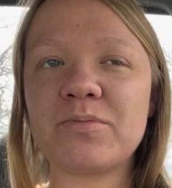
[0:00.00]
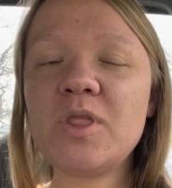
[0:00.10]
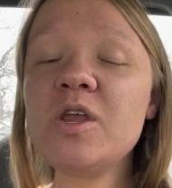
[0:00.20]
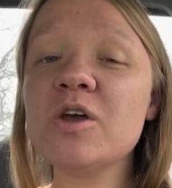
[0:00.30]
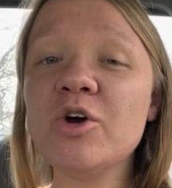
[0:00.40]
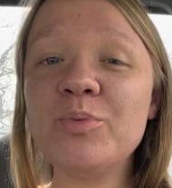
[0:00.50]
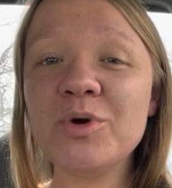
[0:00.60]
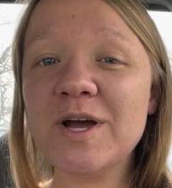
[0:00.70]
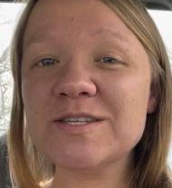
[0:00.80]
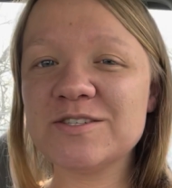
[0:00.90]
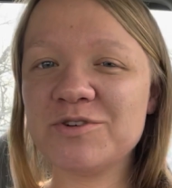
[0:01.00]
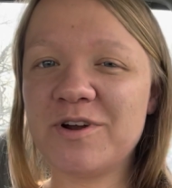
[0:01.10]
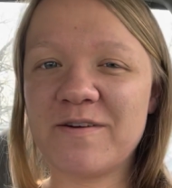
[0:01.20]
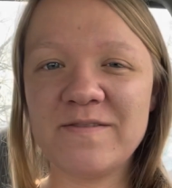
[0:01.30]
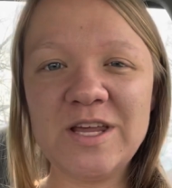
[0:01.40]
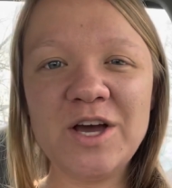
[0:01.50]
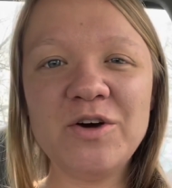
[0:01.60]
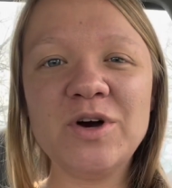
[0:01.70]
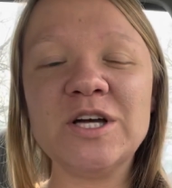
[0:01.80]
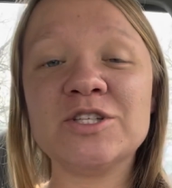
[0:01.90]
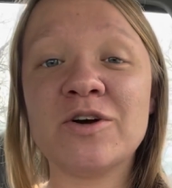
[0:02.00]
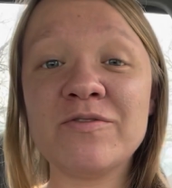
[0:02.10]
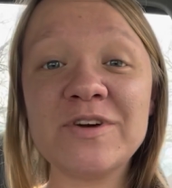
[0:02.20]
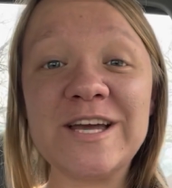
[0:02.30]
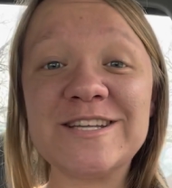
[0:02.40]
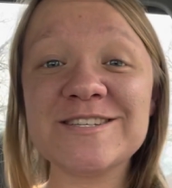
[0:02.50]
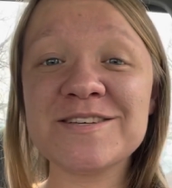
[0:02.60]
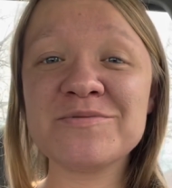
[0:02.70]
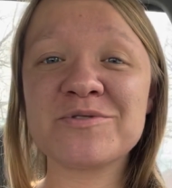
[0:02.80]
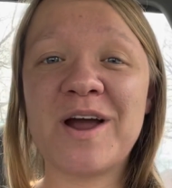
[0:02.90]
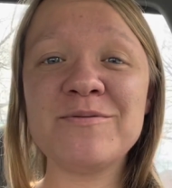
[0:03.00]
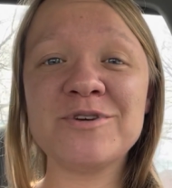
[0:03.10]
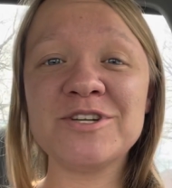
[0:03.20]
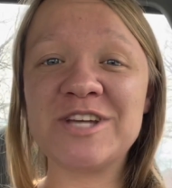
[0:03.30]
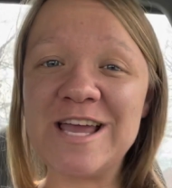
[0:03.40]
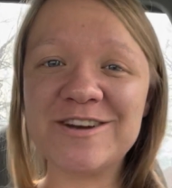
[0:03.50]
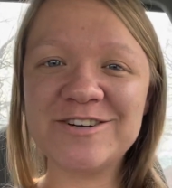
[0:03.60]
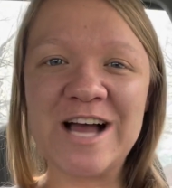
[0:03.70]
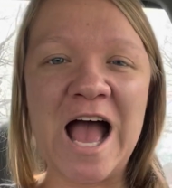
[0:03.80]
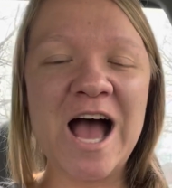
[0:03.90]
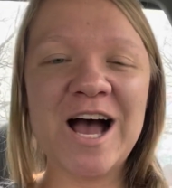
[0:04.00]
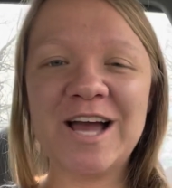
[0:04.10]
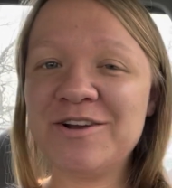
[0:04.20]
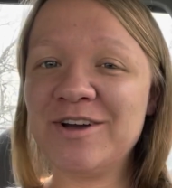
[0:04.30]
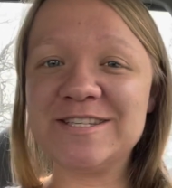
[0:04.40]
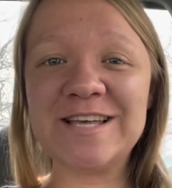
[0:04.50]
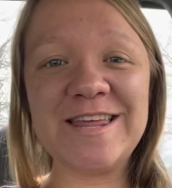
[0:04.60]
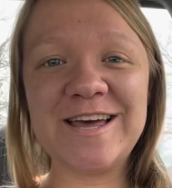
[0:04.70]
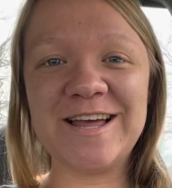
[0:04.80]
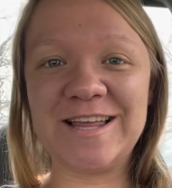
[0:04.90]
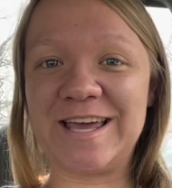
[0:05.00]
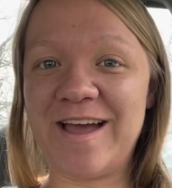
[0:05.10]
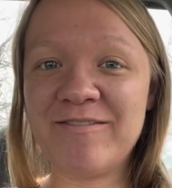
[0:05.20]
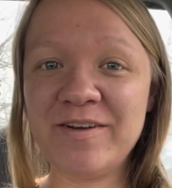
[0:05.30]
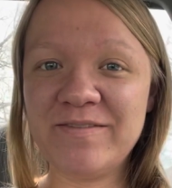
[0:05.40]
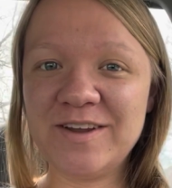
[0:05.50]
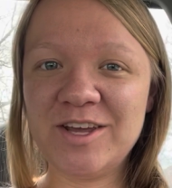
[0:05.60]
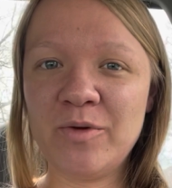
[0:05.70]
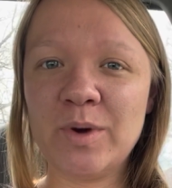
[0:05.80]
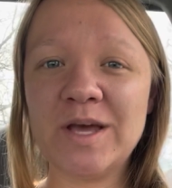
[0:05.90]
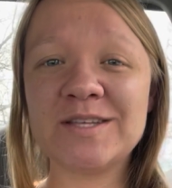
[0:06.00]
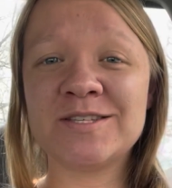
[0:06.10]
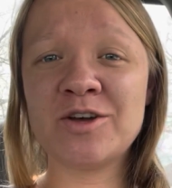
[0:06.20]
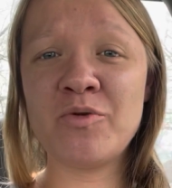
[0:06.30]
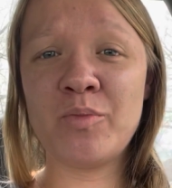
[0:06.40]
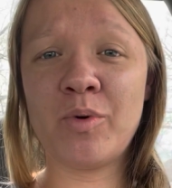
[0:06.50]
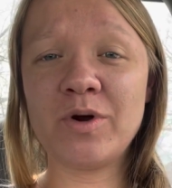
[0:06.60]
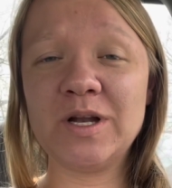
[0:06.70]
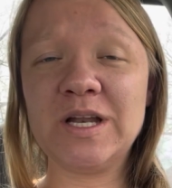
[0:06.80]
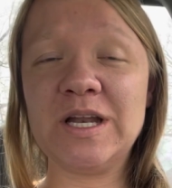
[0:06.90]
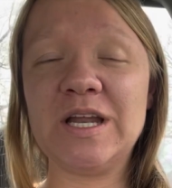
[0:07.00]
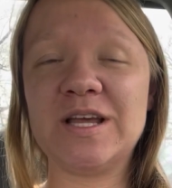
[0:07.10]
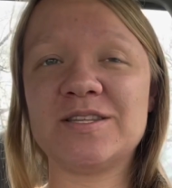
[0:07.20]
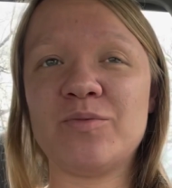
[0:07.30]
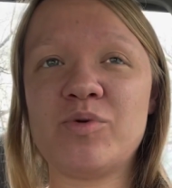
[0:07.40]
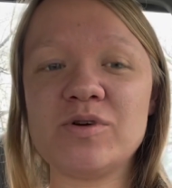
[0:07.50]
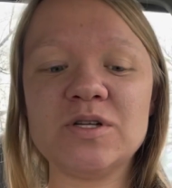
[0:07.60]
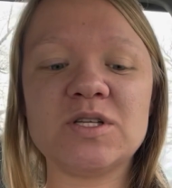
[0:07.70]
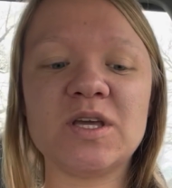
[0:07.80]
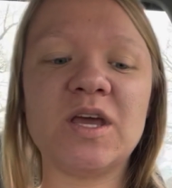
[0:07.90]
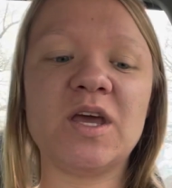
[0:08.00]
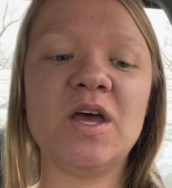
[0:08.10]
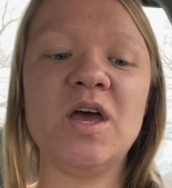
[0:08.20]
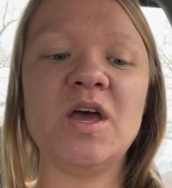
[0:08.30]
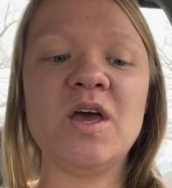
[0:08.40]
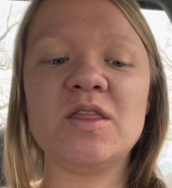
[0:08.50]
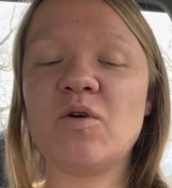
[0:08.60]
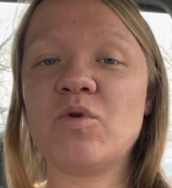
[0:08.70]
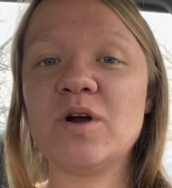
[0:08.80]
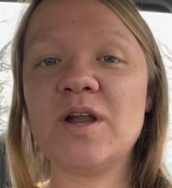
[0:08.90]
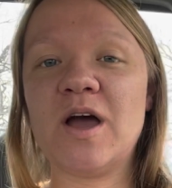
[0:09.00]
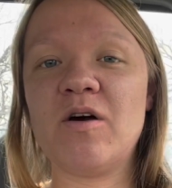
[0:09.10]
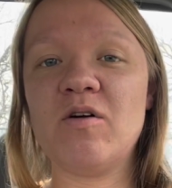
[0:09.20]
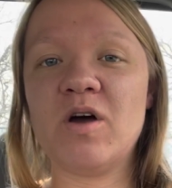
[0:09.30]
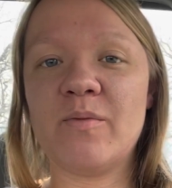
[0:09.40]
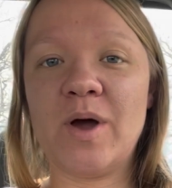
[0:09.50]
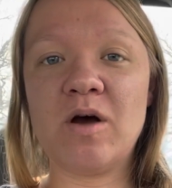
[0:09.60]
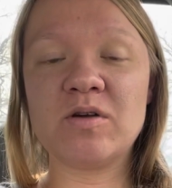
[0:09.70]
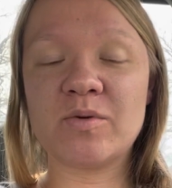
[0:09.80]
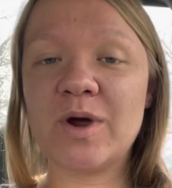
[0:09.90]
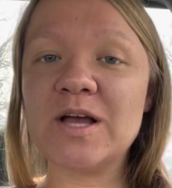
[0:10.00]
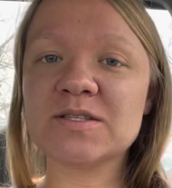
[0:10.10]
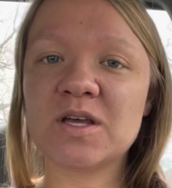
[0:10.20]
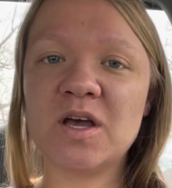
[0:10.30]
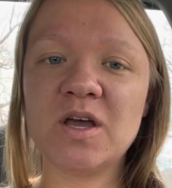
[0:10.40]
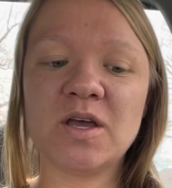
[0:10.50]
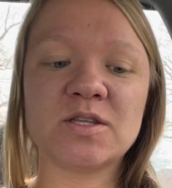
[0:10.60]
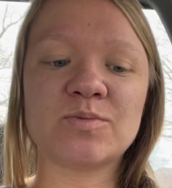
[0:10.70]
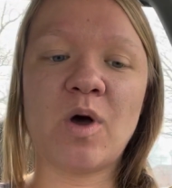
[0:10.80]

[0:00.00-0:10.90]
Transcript: I hope you guys enjoyed our video. Don't forget to subscribe to our channel. I know I say that like every video, but it's so important. It's important to get the word out about Nebraska and small